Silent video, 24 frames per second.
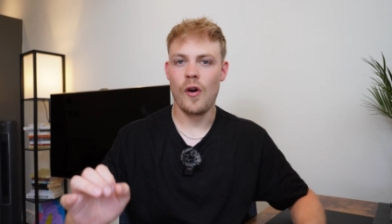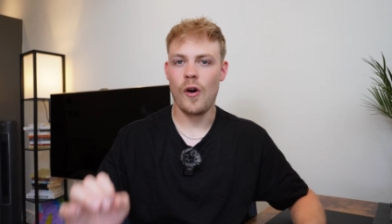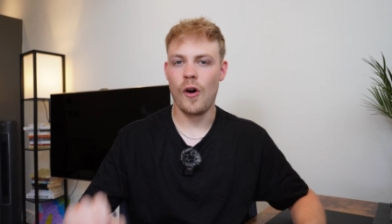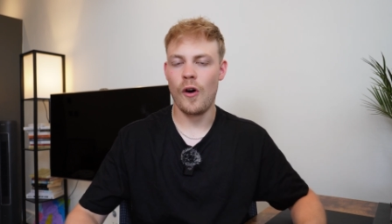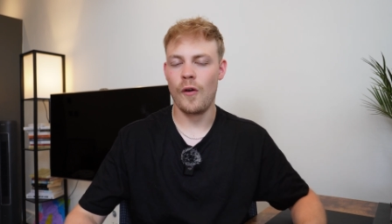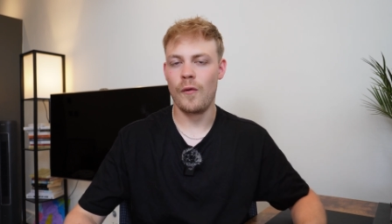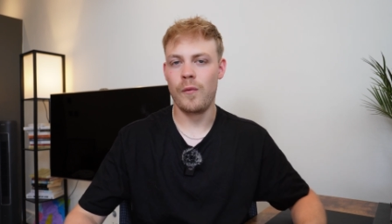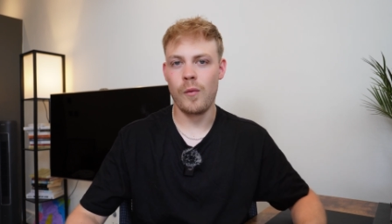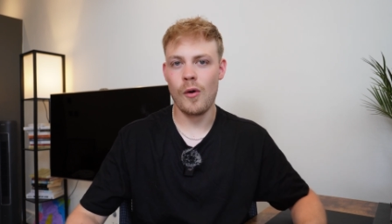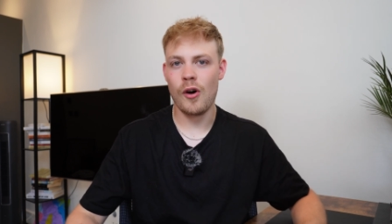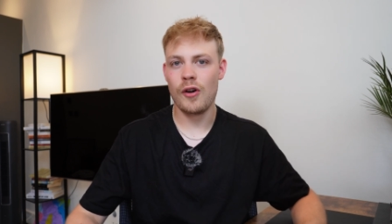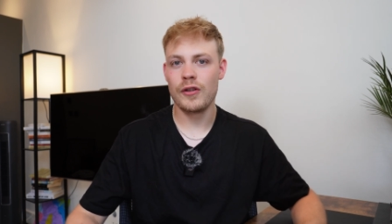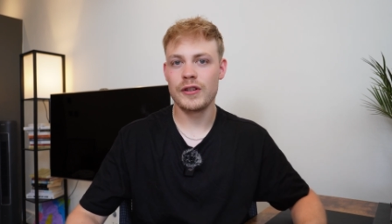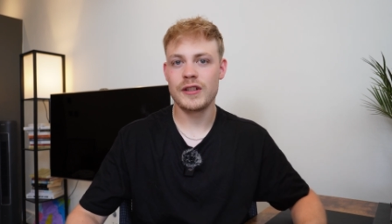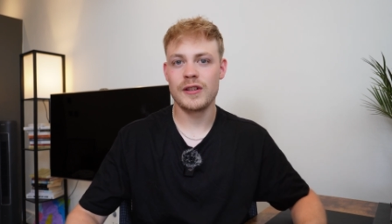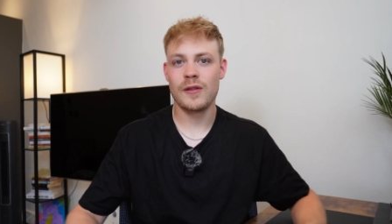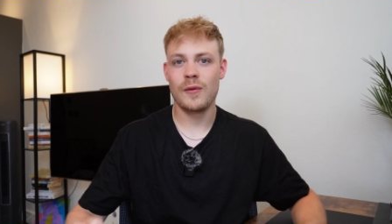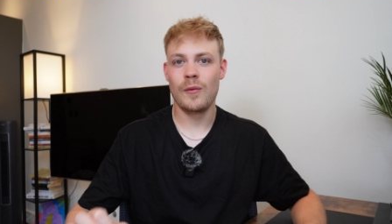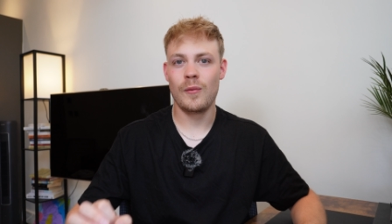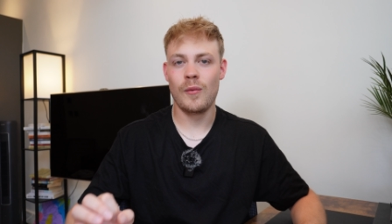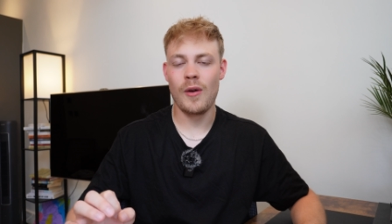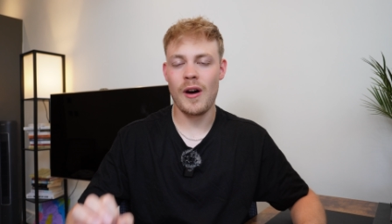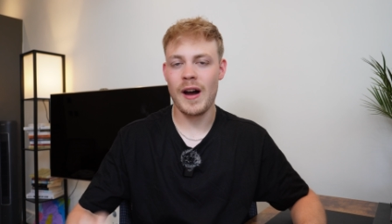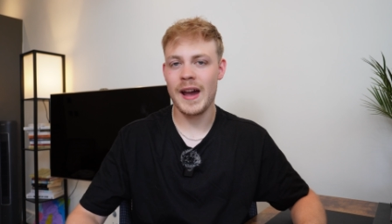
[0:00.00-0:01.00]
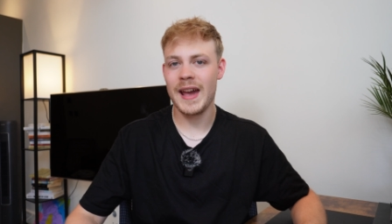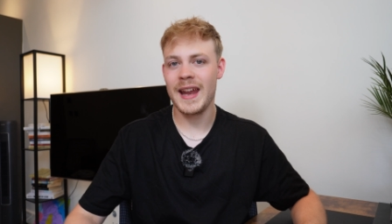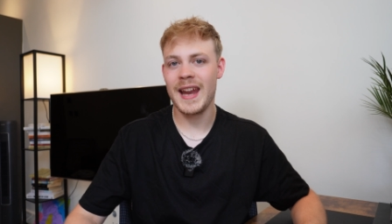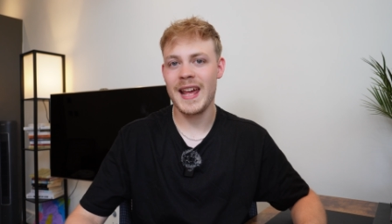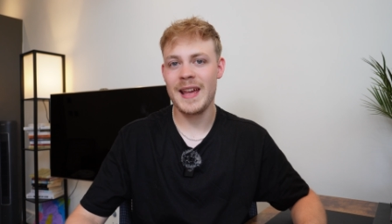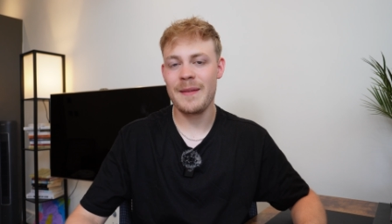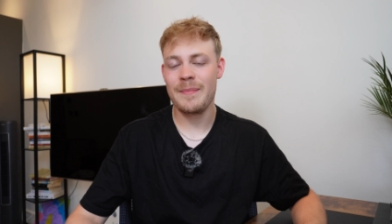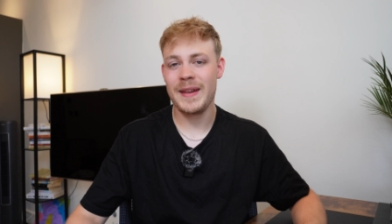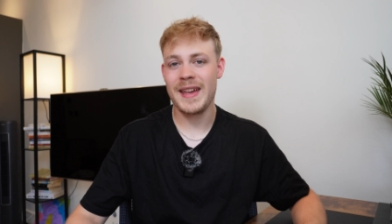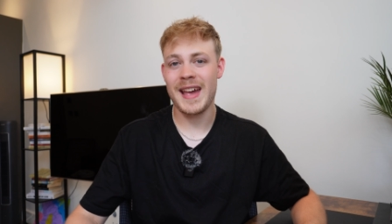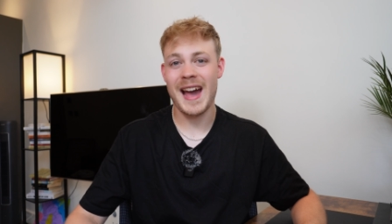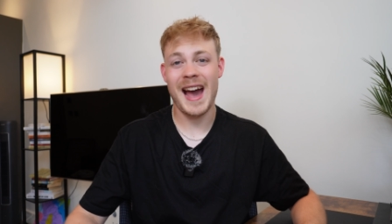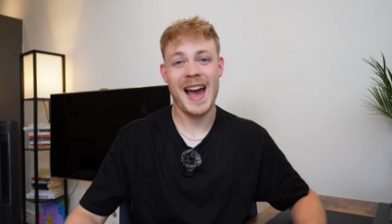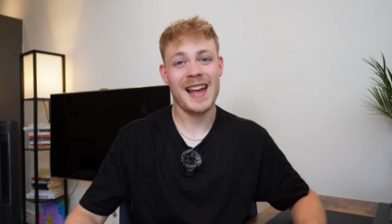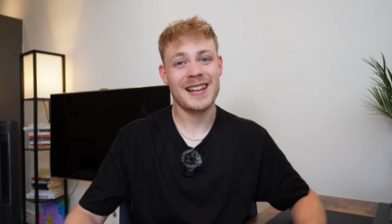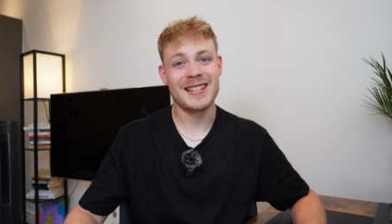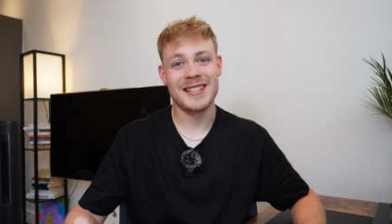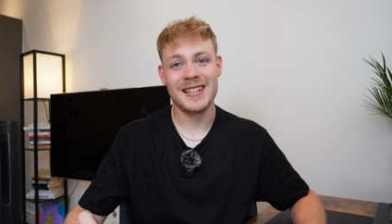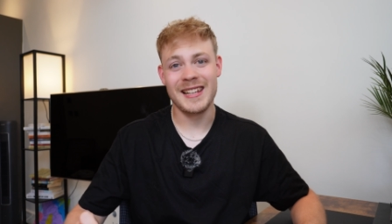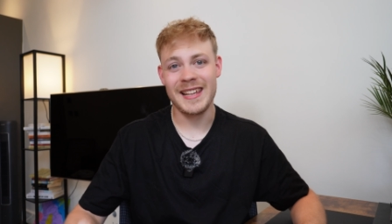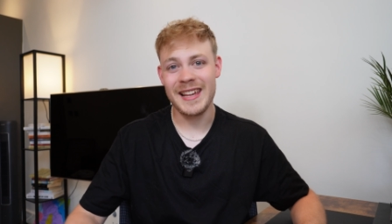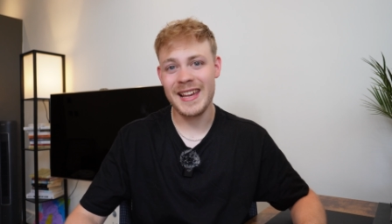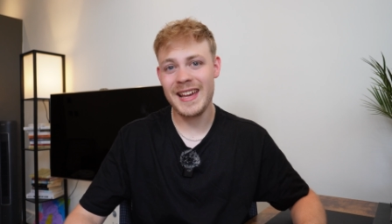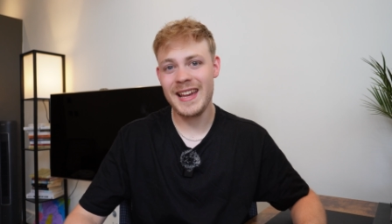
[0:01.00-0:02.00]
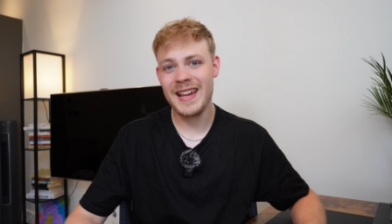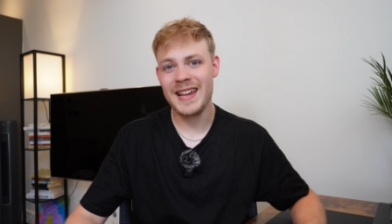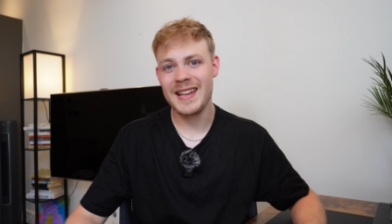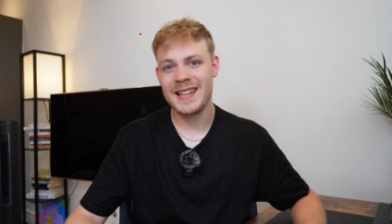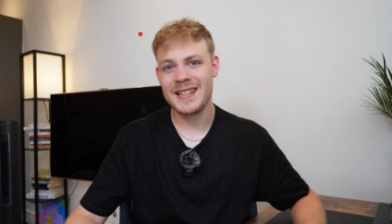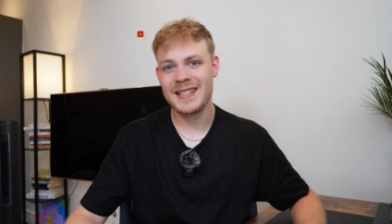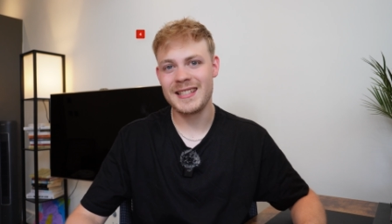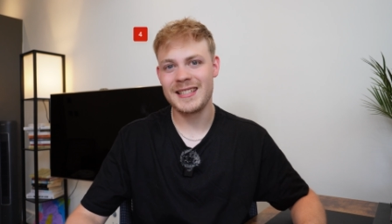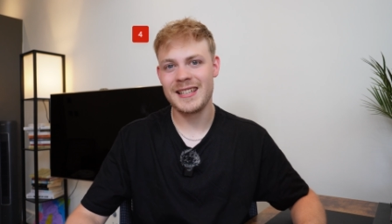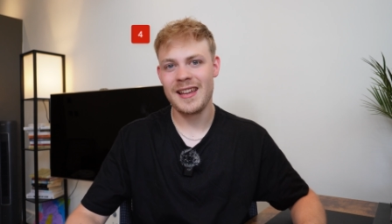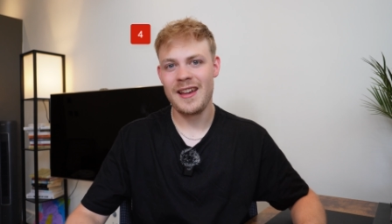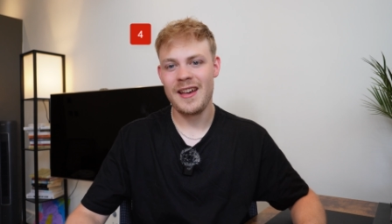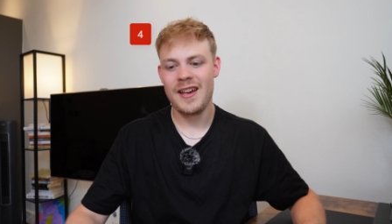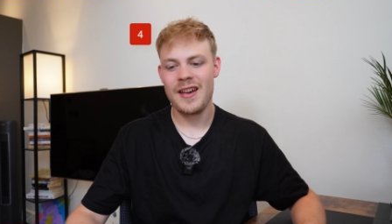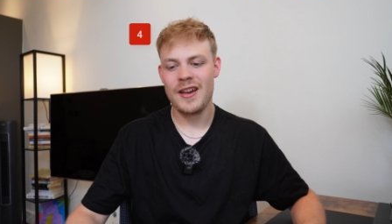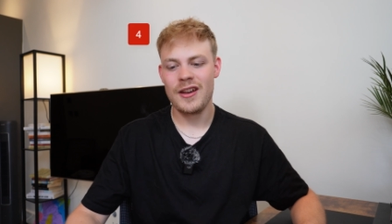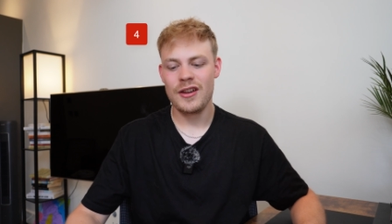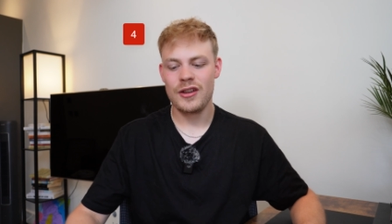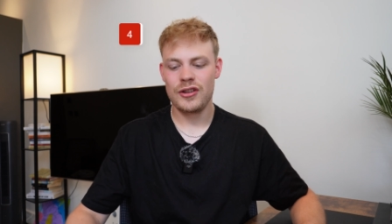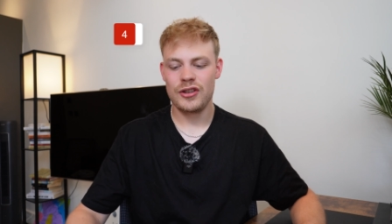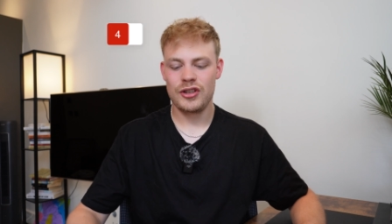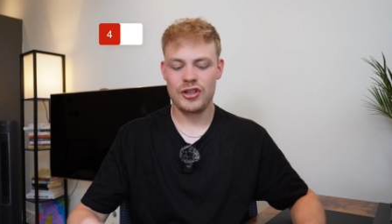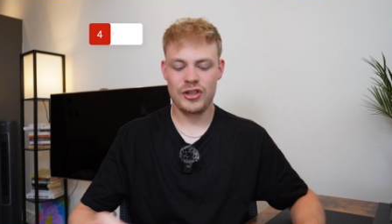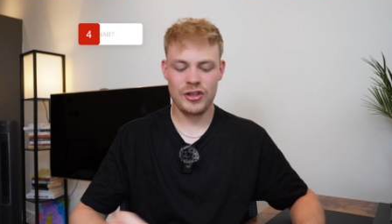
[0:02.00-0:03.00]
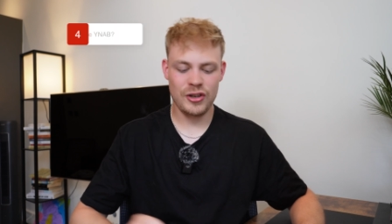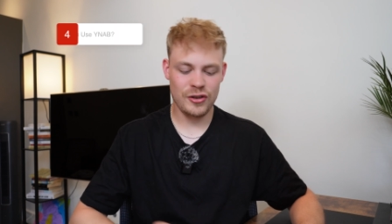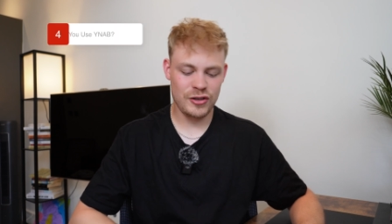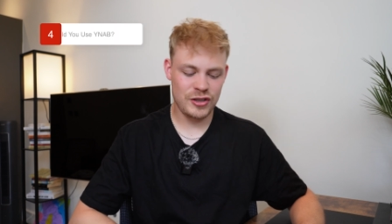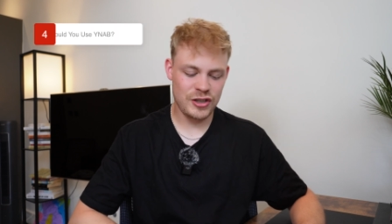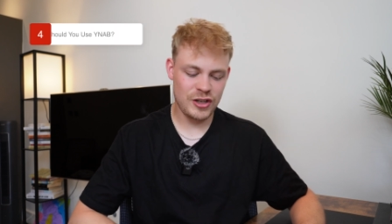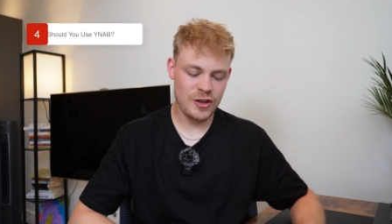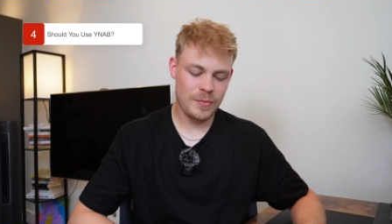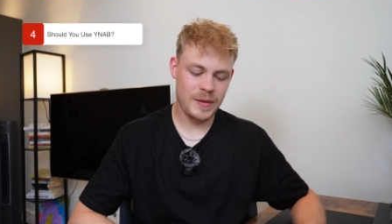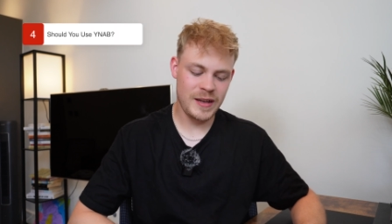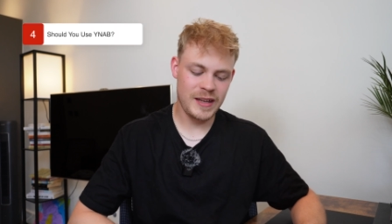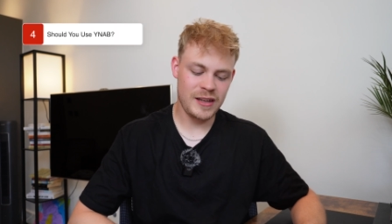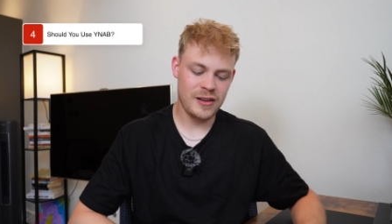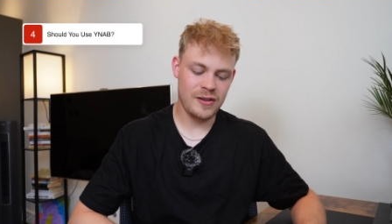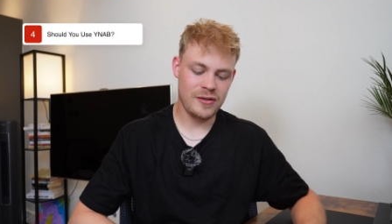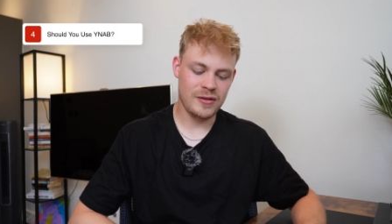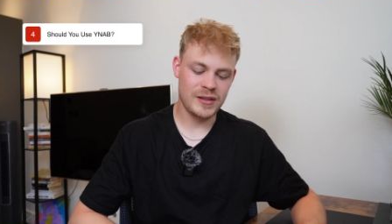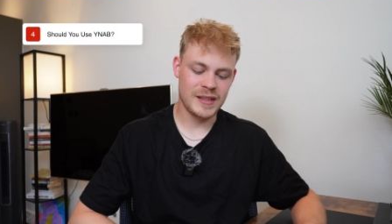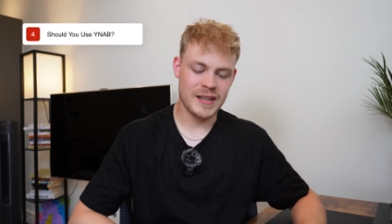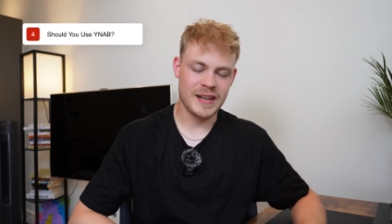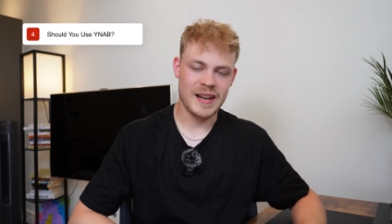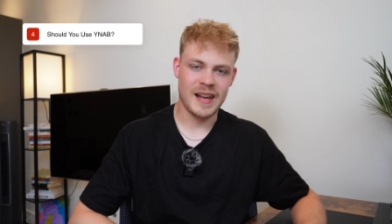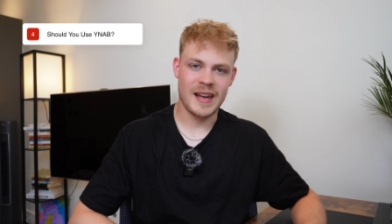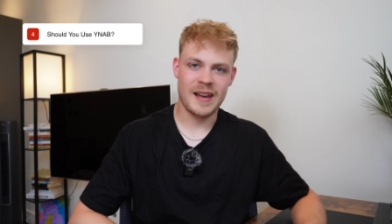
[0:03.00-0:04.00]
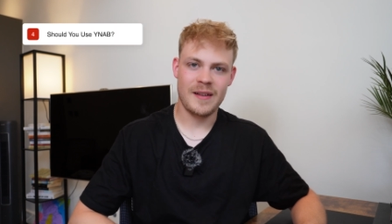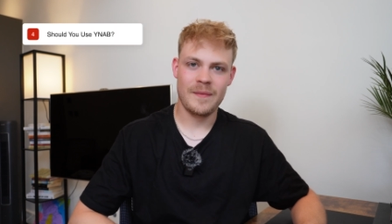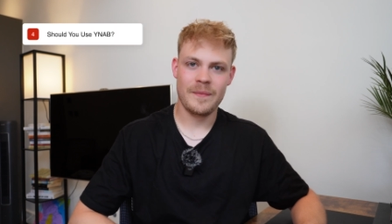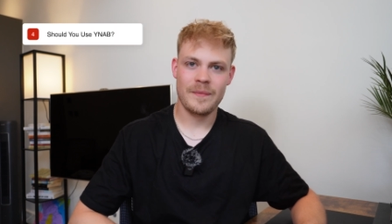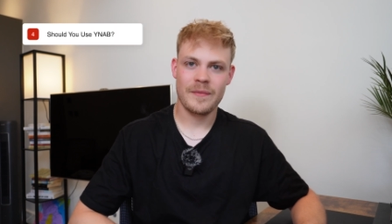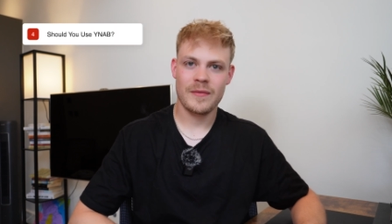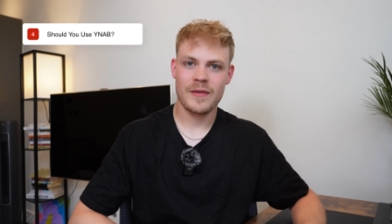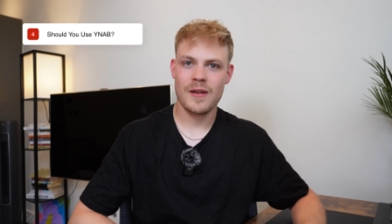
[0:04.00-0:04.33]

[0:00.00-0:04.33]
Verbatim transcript: of what YNAB actually is. Should you be using it?